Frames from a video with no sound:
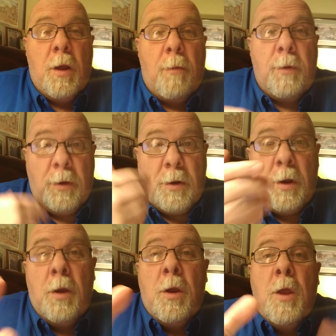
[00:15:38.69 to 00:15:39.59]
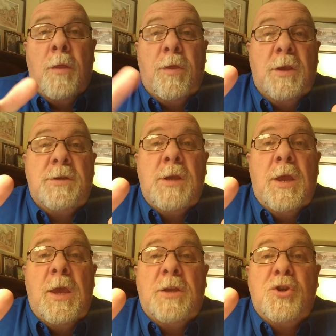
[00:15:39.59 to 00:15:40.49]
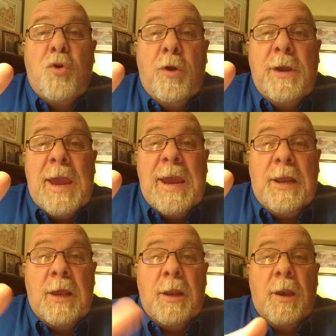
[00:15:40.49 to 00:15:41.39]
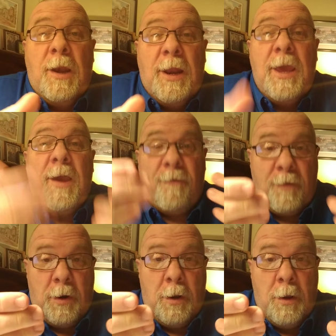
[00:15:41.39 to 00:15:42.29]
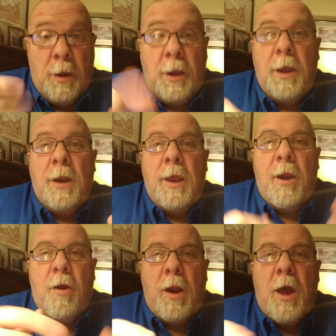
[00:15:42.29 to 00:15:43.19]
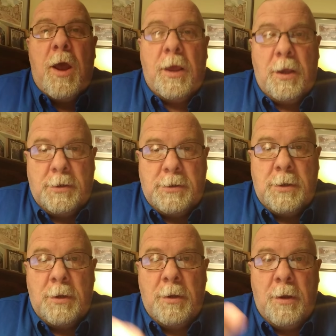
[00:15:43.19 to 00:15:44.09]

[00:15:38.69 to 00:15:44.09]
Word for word: I mean, this it's creating lift in aeronautics,